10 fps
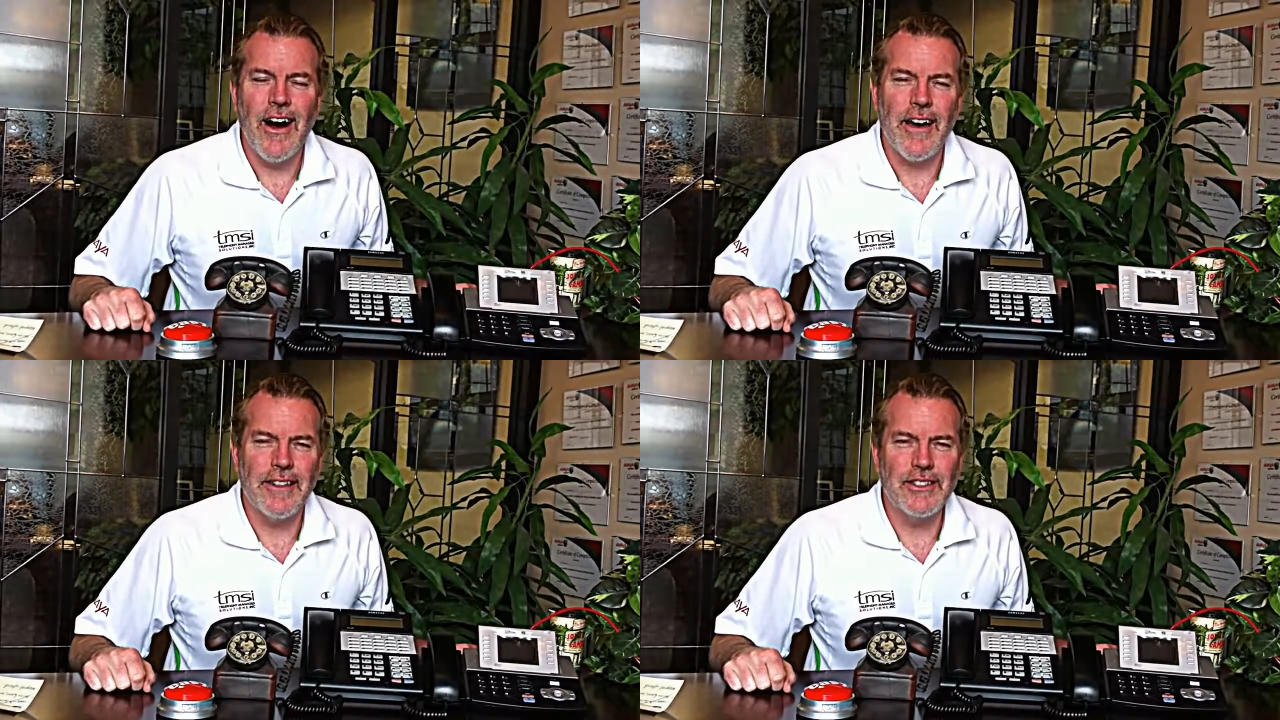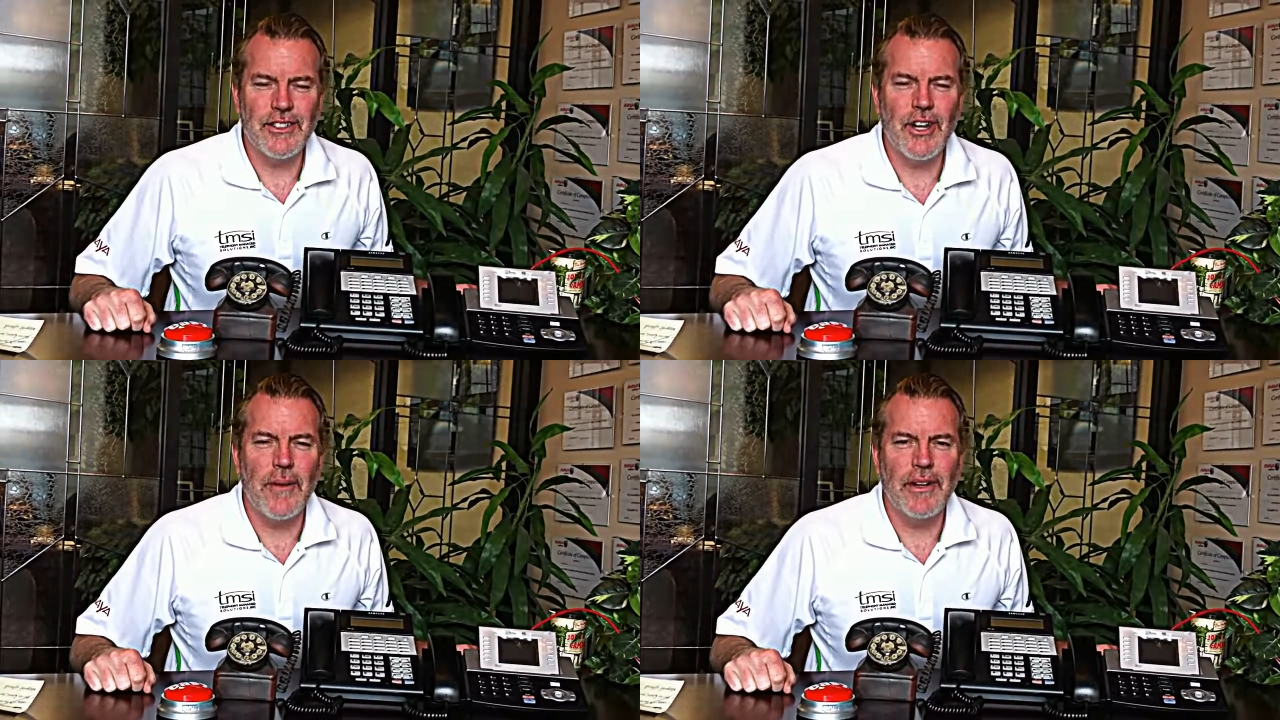Hi, this
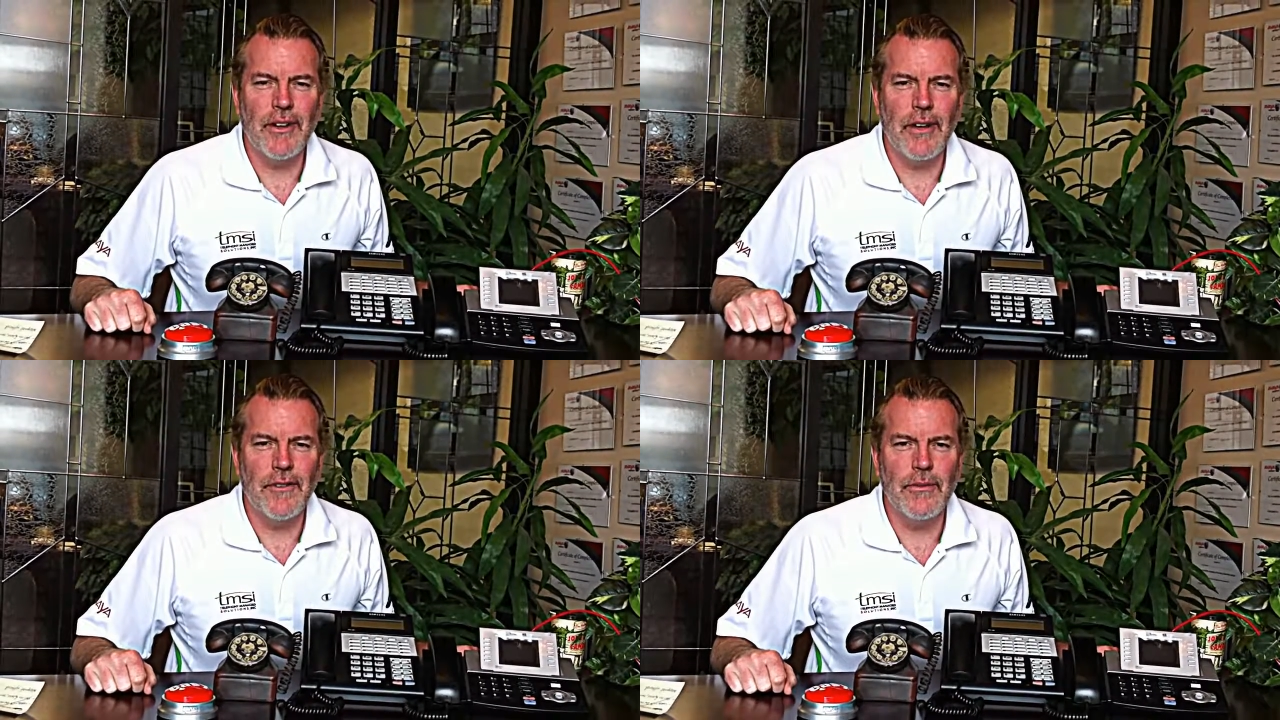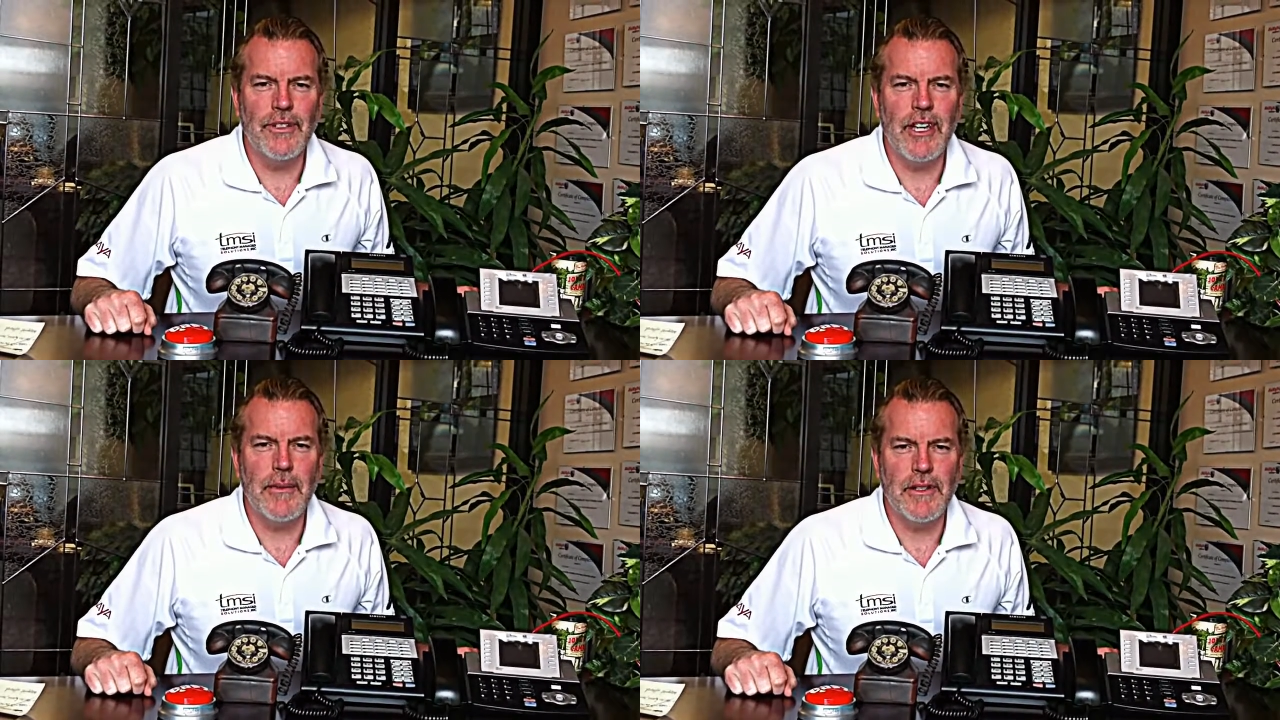is Tom McDonald from
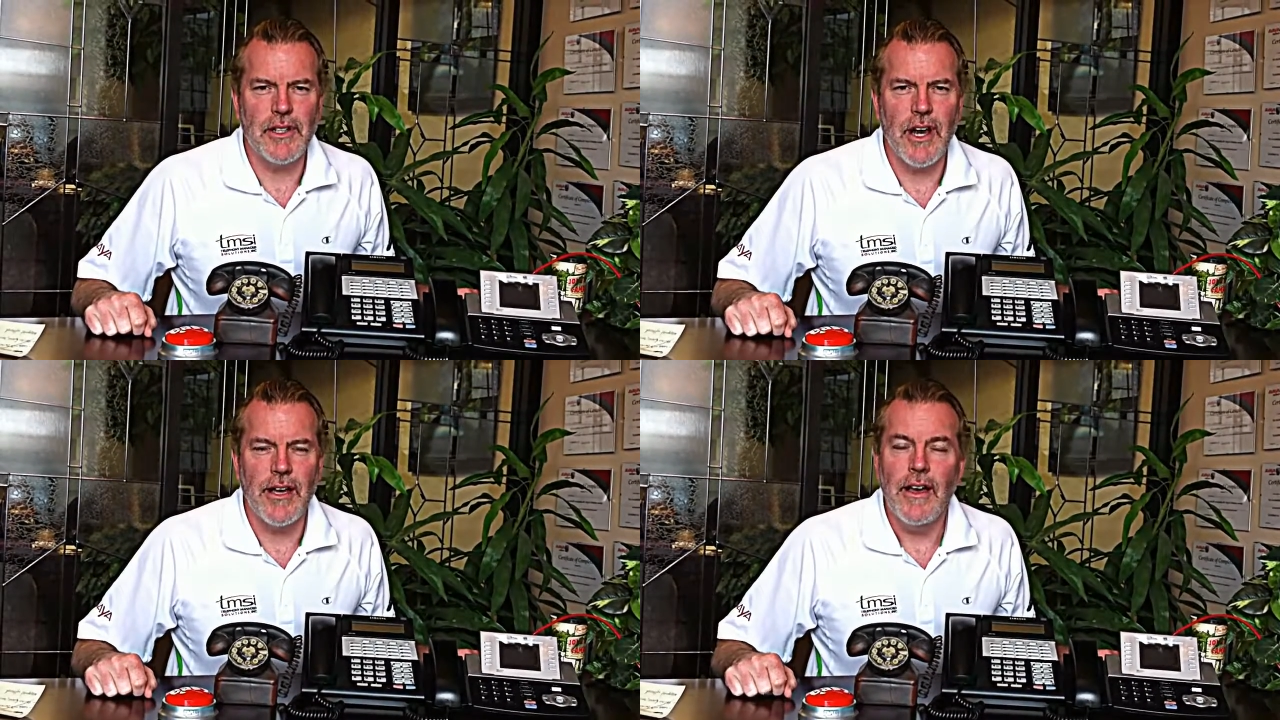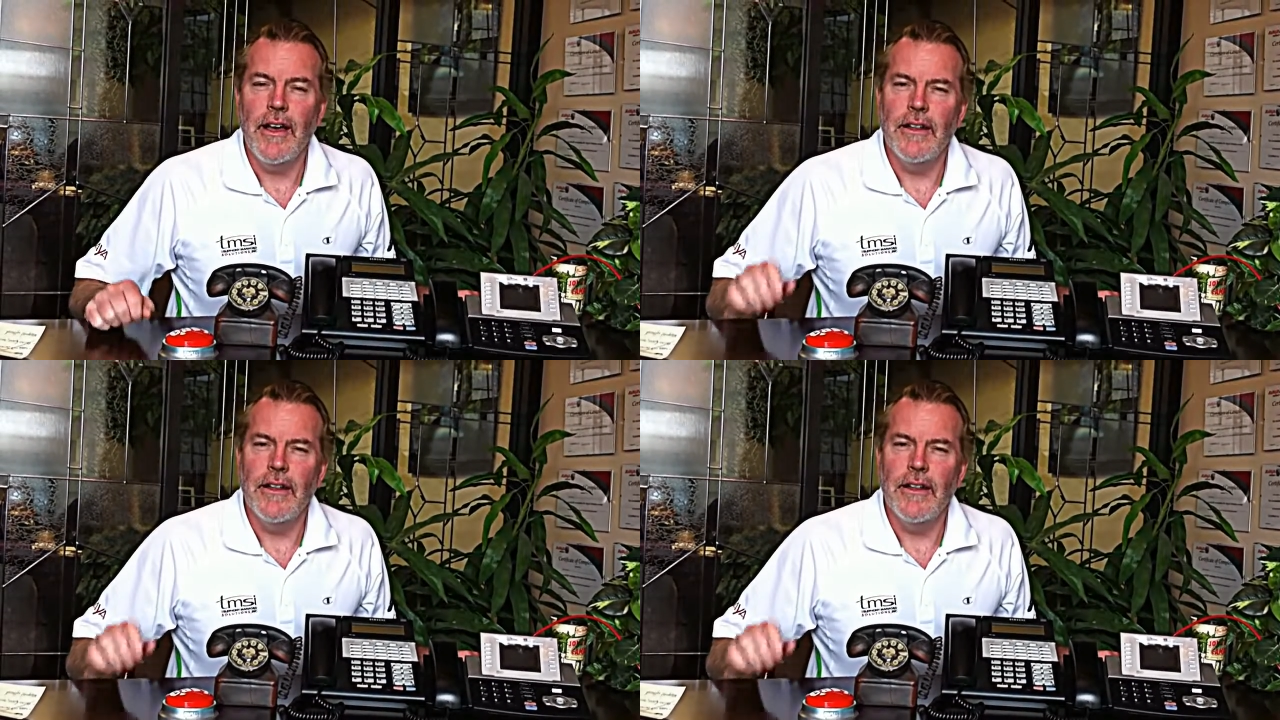TMSI.